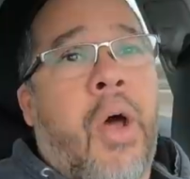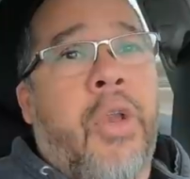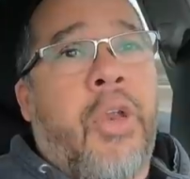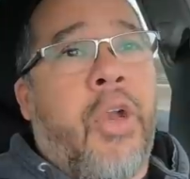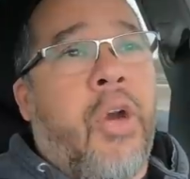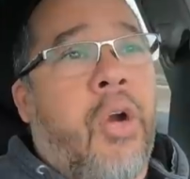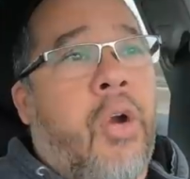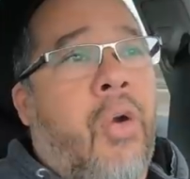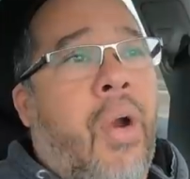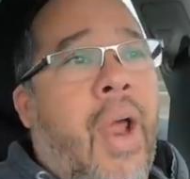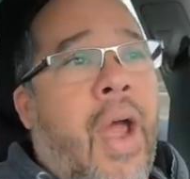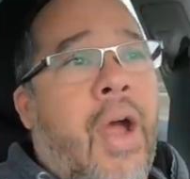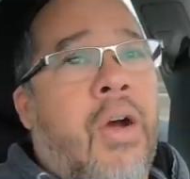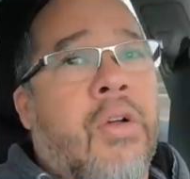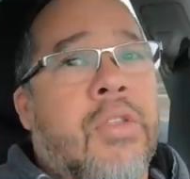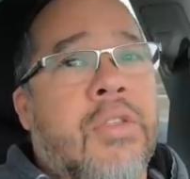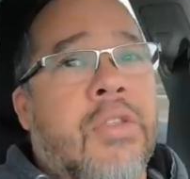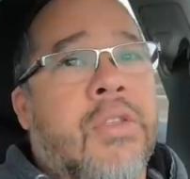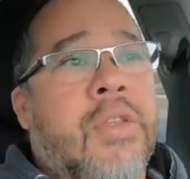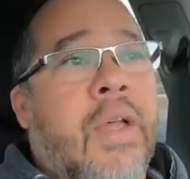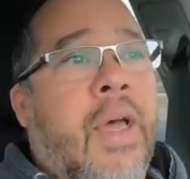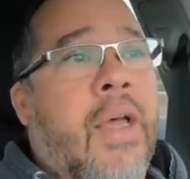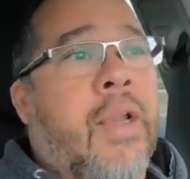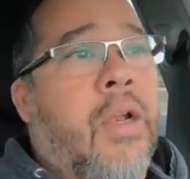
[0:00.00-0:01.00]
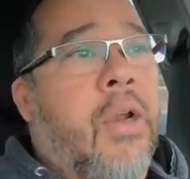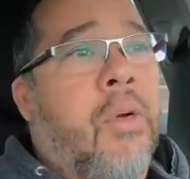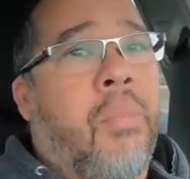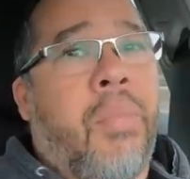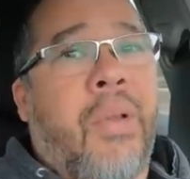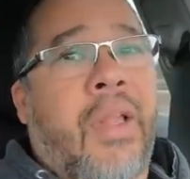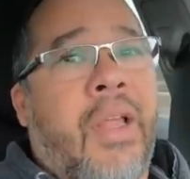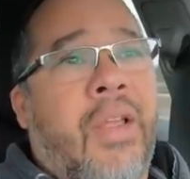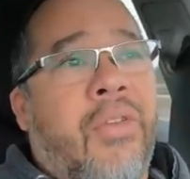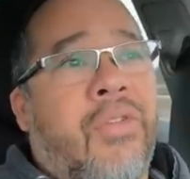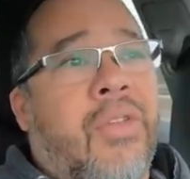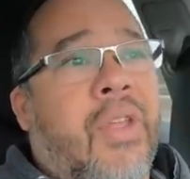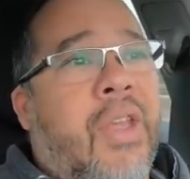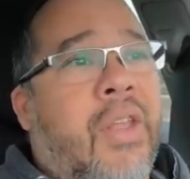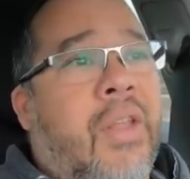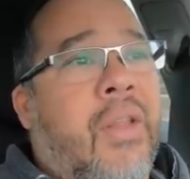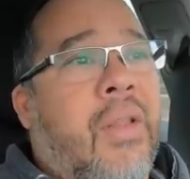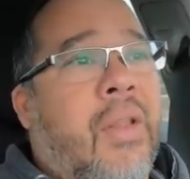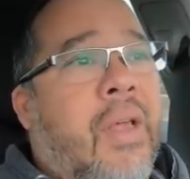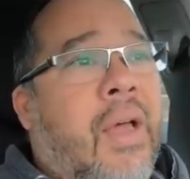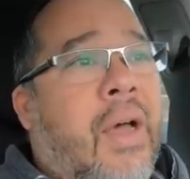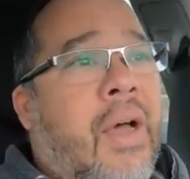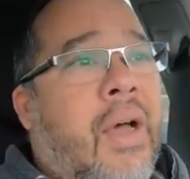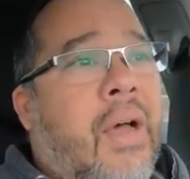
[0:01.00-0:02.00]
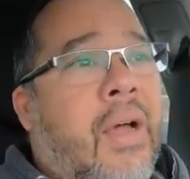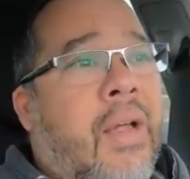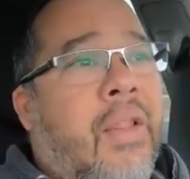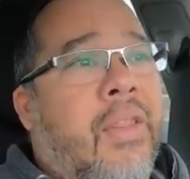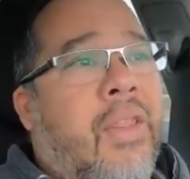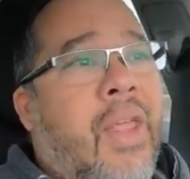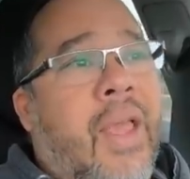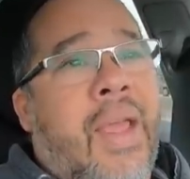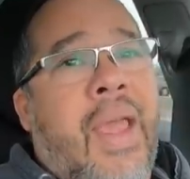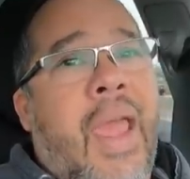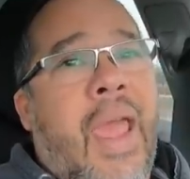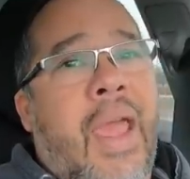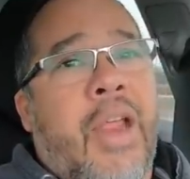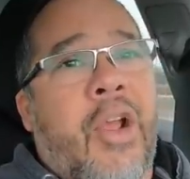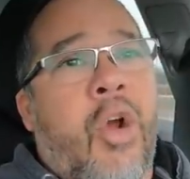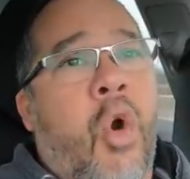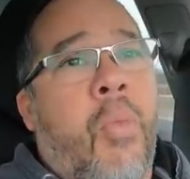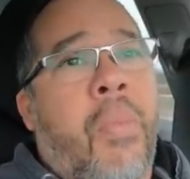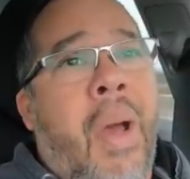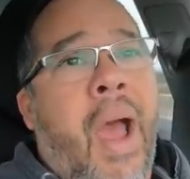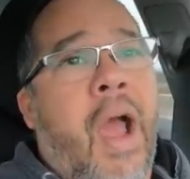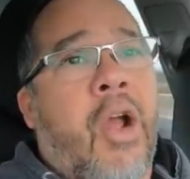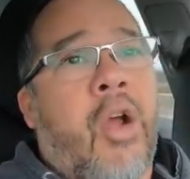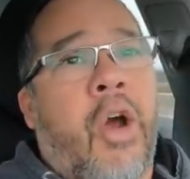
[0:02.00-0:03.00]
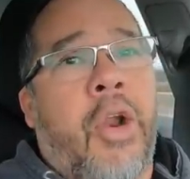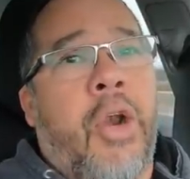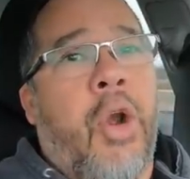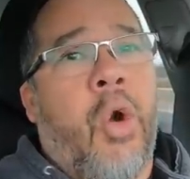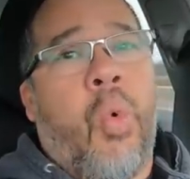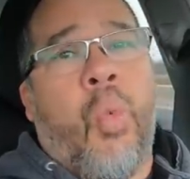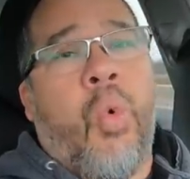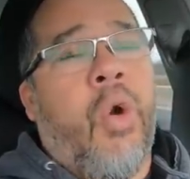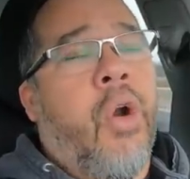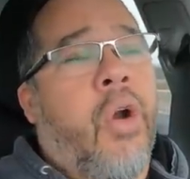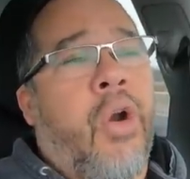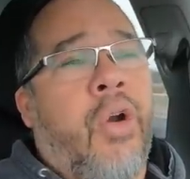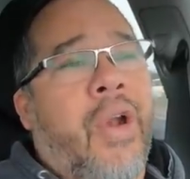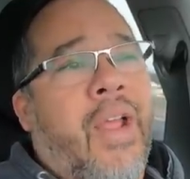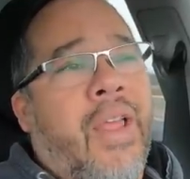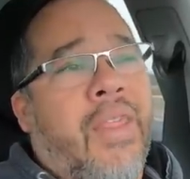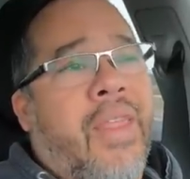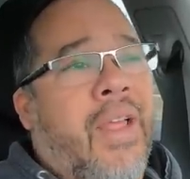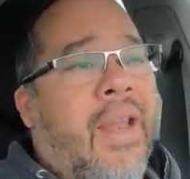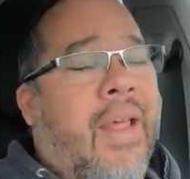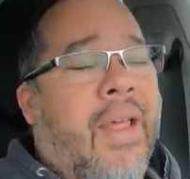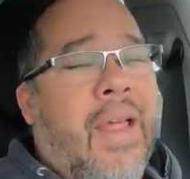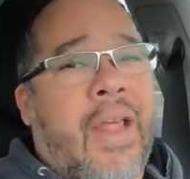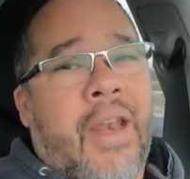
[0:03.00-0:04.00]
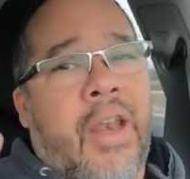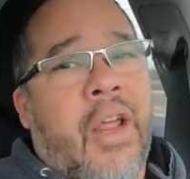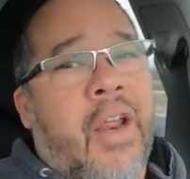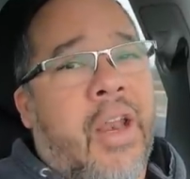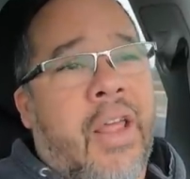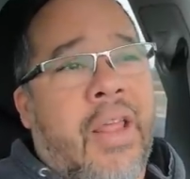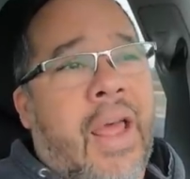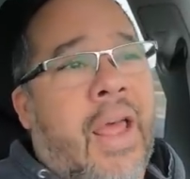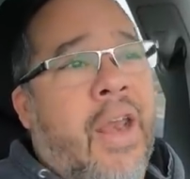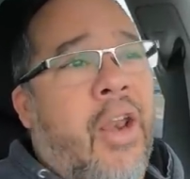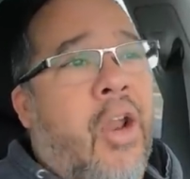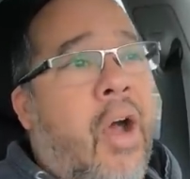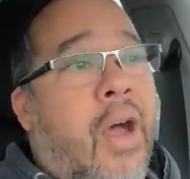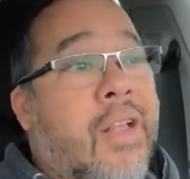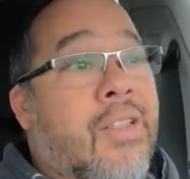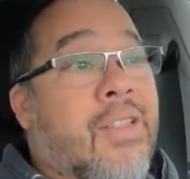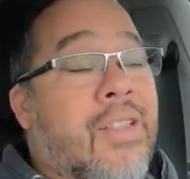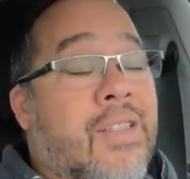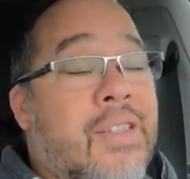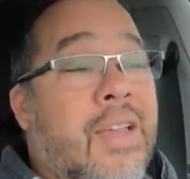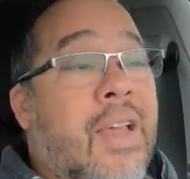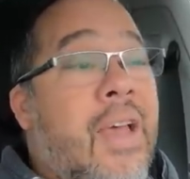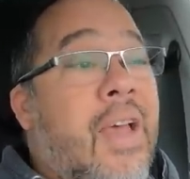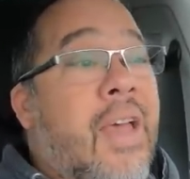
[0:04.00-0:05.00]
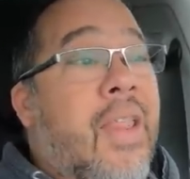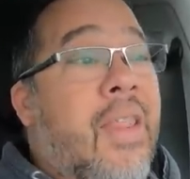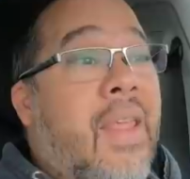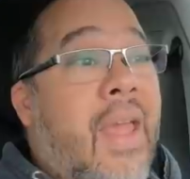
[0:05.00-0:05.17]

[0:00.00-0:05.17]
on their grounds and their beliefs that uh, they can't go back on their word or anything like that. None of that nonsense.